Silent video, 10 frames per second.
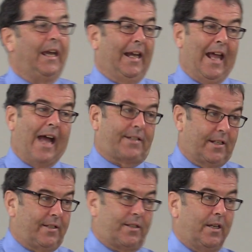In
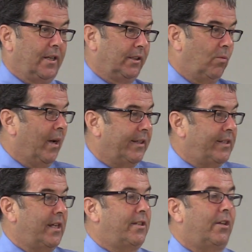essence, the
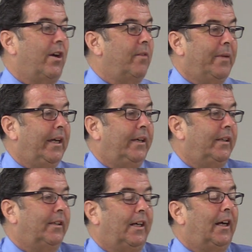witness isn't going to
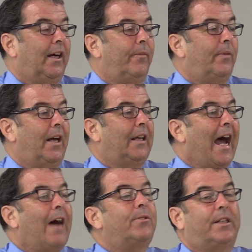be
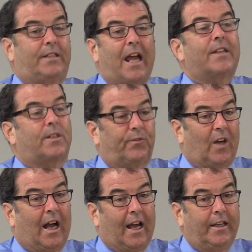allowed to
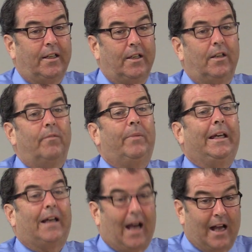testify
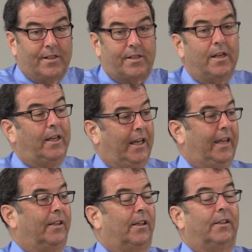because
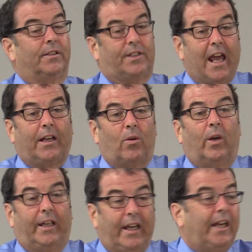either state
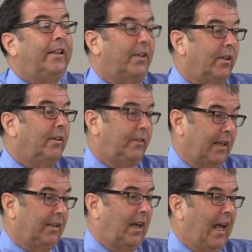court either
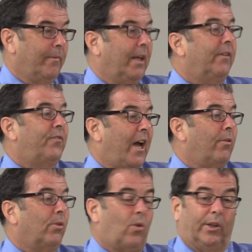can claim it,
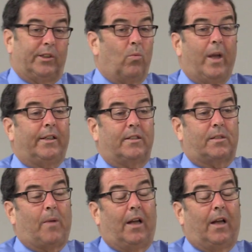federal court, the witness